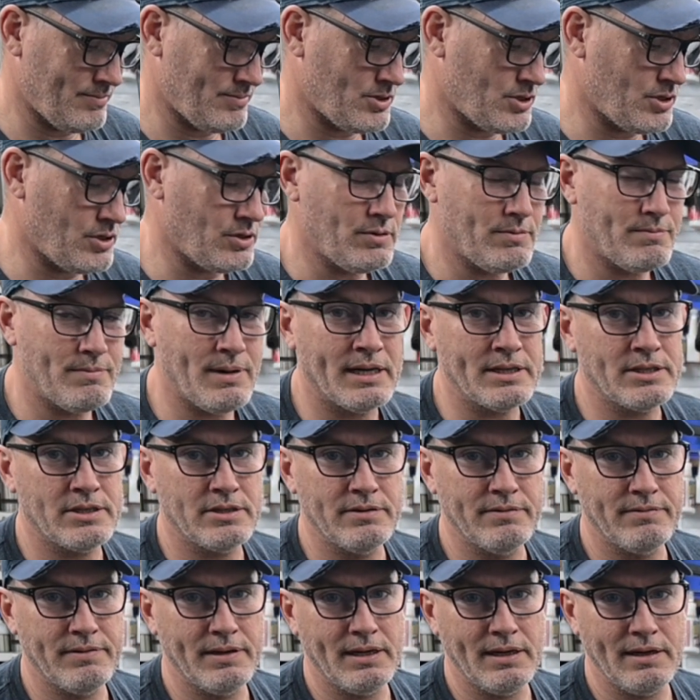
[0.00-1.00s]
Too much
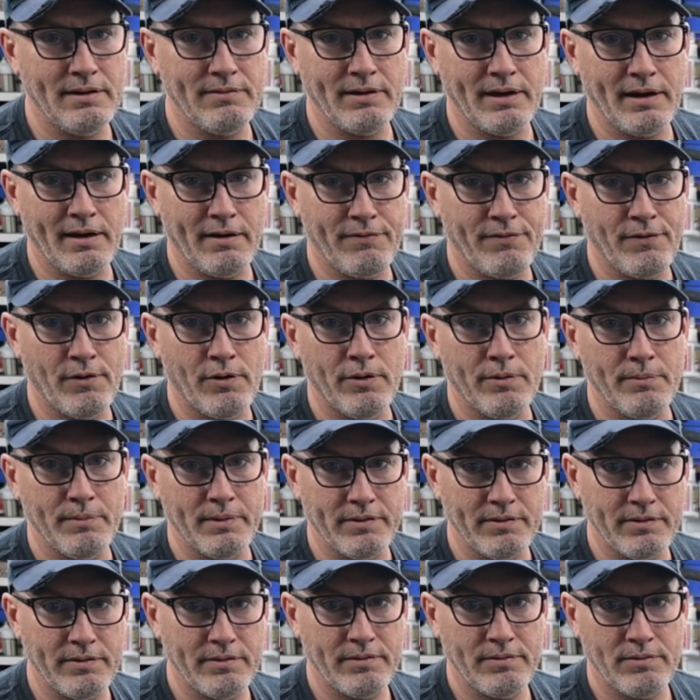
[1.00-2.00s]
of the EVA foam
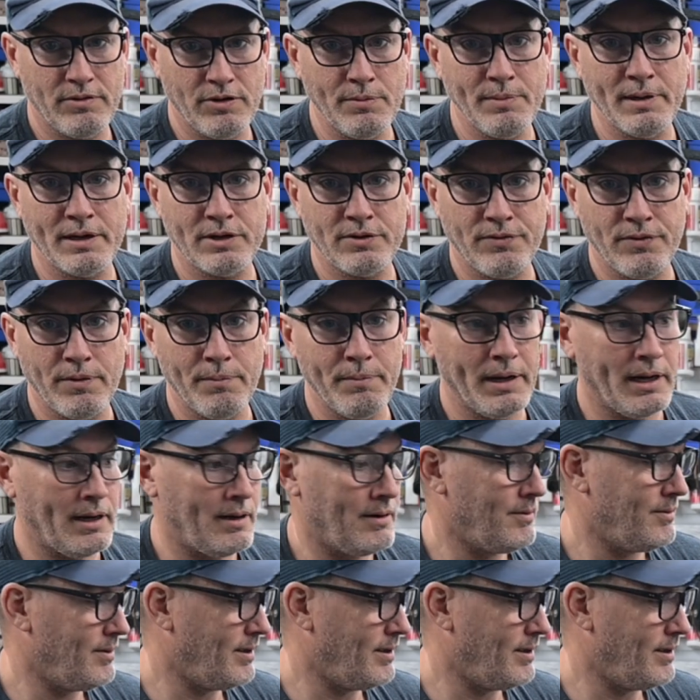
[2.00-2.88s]
is too much for me.